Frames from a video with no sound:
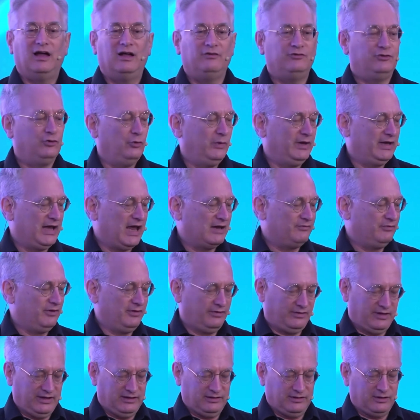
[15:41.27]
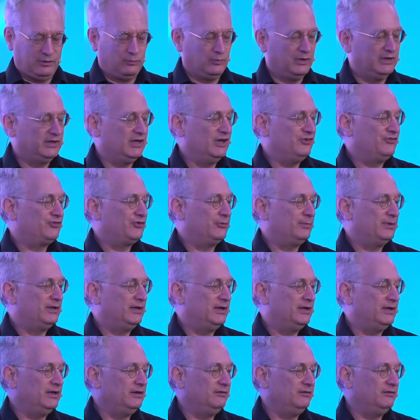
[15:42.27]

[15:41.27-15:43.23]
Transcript: doing everything that we're led to believe.